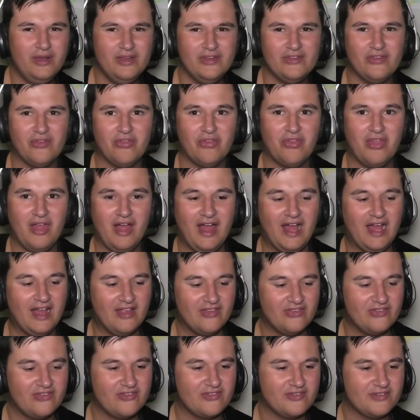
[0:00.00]
fans. What is
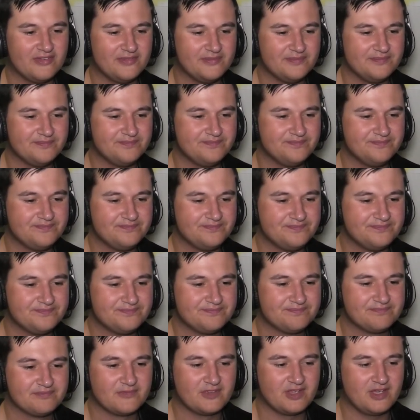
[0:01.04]
that?
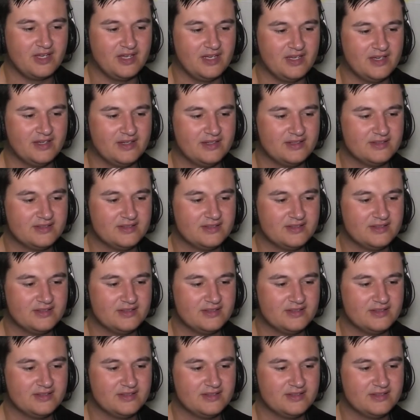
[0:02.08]
Okay.